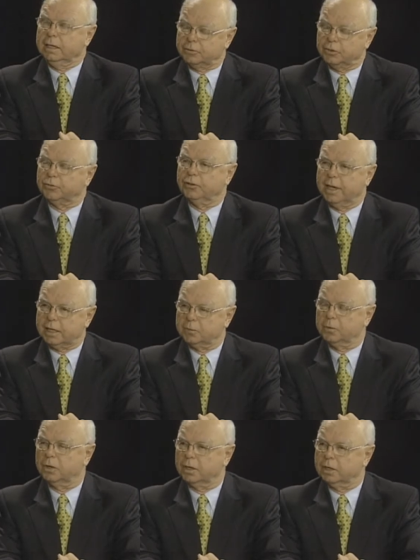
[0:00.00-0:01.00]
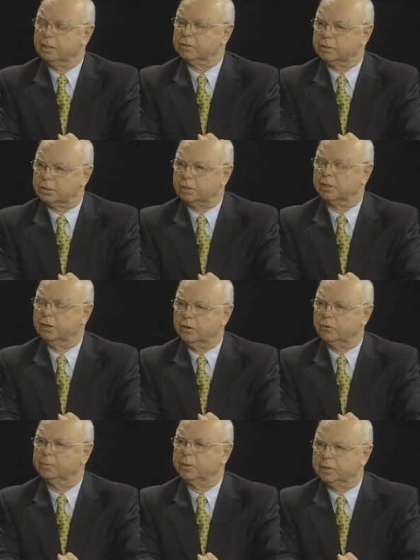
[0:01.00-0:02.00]
It's exactly what it is. It's a
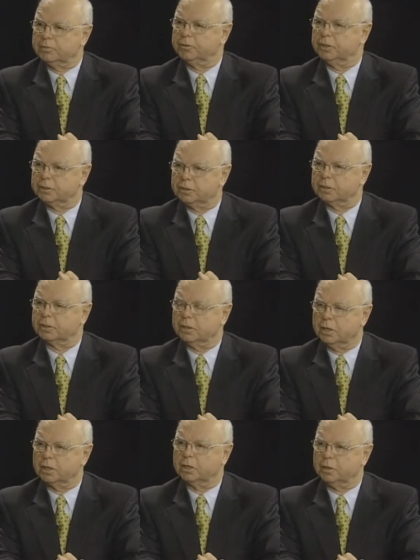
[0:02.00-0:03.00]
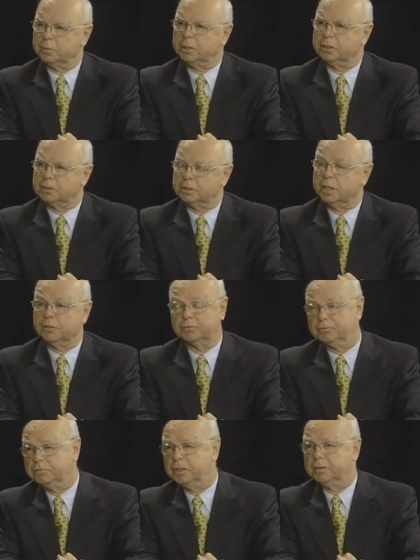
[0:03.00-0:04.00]
cost benefit to the car companies, and that's
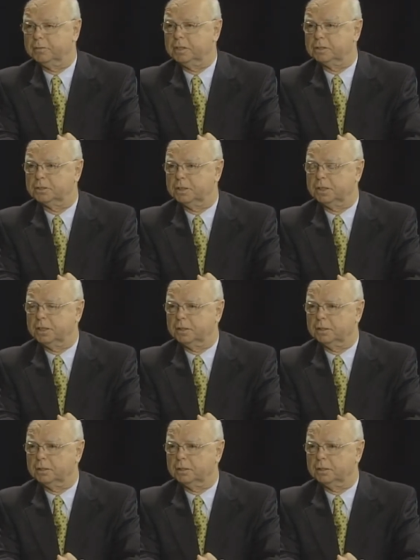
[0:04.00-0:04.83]
very, very sad.